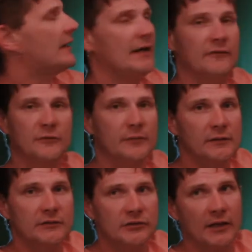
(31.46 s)
I have to
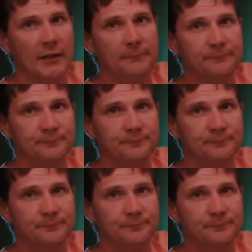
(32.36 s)
build a jamb.